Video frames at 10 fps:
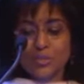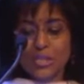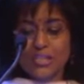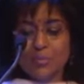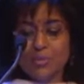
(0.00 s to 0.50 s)

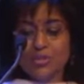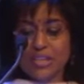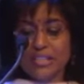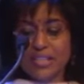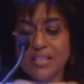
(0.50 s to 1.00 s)
Reeza
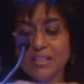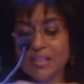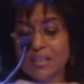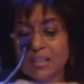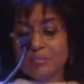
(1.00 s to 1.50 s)
Maridi,
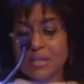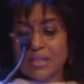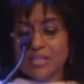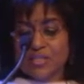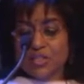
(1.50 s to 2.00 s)

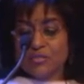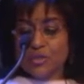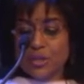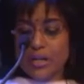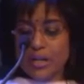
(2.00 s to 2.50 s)
Minister of
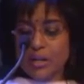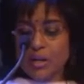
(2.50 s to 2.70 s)
Training,